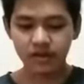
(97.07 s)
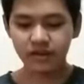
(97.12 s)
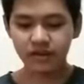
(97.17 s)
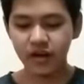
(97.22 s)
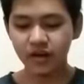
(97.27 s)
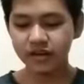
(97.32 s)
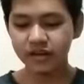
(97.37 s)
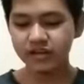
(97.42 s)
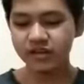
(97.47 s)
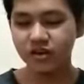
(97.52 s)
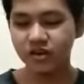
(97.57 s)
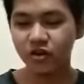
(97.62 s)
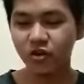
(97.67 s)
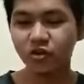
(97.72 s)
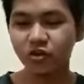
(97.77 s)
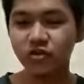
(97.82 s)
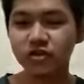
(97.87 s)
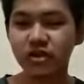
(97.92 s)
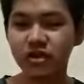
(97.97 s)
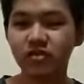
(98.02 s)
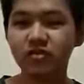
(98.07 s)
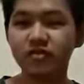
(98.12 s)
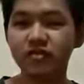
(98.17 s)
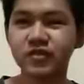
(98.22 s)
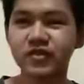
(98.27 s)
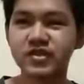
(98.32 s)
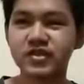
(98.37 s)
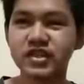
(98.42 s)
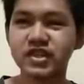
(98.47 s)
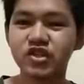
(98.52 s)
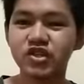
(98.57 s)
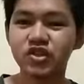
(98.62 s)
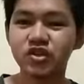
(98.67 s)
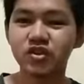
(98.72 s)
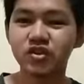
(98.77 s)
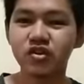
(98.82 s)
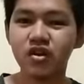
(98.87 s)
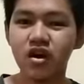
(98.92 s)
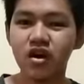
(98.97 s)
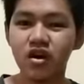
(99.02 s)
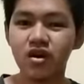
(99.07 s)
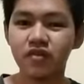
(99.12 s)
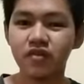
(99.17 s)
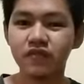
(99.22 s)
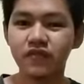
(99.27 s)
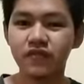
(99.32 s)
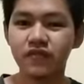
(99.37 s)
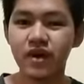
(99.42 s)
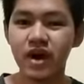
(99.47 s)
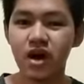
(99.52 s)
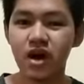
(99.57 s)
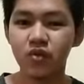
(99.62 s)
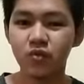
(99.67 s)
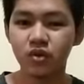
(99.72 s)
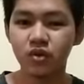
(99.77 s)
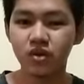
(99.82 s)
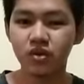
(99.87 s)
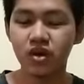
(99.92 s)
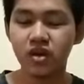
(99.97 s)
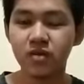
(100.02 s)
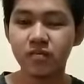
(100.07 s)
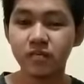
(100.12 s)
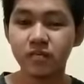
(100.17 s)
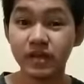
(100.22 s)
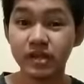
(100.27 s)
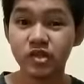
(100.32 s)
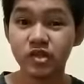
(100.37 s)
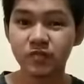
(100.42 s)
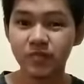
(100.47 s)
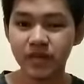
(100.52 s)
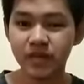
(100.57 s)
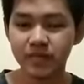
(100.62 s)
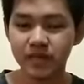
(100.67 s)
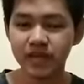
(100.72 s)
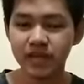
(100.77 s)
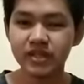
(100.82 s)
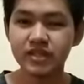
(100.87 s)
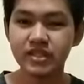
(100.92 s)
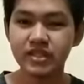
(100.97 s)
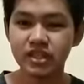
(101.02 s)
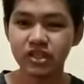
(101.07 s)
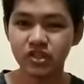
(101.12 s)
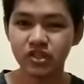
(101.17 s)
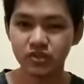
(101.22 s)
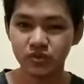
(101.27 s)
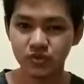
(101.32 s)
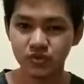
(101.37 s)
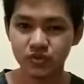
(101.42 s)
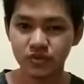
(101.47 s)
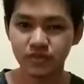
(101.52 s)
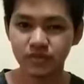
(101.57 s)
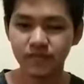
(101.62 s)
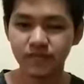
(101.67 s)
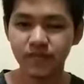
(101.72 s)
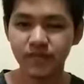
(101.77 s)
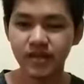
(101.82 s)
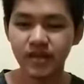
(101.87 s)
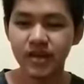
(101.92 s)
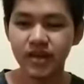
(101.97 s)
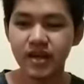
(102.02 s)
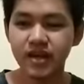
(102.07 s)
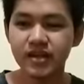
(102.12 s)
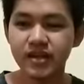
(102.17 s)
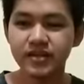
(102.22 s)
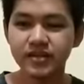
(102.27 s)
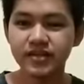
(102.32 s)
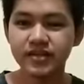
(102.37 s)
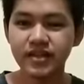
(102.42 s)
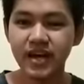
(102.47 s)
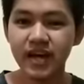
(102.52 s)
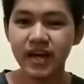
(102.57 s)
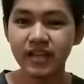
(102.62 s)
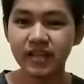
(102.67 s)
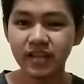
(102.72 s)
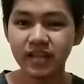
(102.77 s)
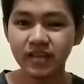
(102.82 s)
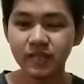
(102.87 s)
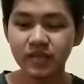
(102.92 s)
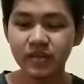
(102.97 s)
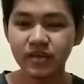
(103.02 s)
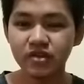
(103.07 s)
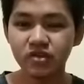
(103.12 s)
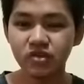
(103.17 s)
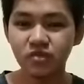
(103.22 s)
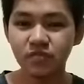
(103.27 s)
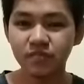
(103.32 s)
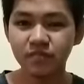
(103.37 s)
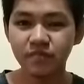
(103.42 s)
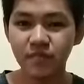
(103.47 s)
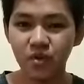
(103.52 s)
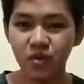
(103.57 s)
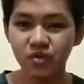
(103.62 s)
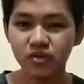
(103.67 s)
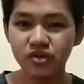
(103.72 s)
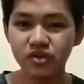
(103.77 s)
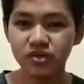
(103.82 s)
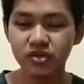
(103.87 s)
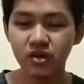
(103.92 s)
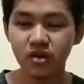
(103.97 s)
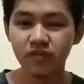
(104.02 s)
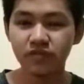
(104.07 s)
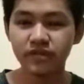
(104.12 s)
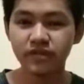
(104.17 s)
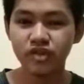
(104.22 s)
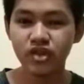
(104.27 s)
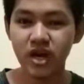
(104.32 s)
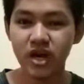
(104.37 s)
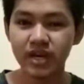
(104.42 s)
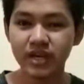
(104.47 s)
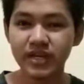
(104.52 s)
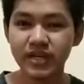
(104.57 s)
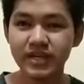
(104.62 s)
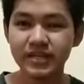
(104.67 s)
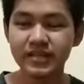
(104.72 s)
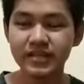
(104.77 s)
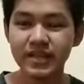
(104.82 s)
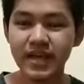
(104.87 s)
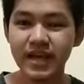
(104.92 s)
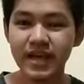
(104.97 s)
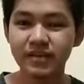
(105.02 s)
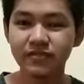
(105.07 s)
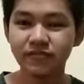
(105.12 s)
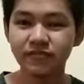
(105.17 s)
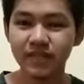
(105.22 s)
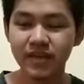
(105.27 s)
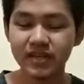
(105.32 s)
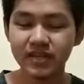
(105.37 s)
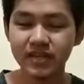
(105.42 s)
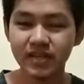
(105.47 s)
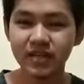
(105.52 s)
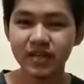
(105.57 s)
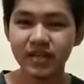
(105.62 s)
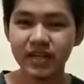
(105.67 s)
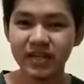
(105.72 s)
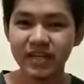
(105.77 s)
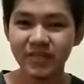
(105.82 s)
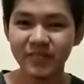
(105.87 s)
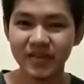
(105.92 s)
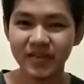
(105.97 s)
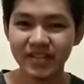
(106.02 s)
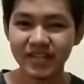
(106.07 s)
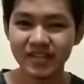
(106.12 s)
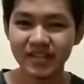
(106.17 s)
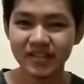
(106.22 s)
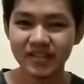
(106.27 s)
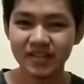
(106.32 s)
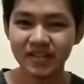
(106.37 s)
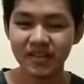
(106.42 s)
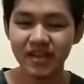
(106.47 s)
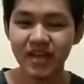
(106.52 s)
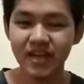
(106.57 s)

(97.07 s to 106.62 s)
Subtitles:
Now let's go to the composition of our complex permanent tissues. Xylem is composed of tracheids and vessel elements.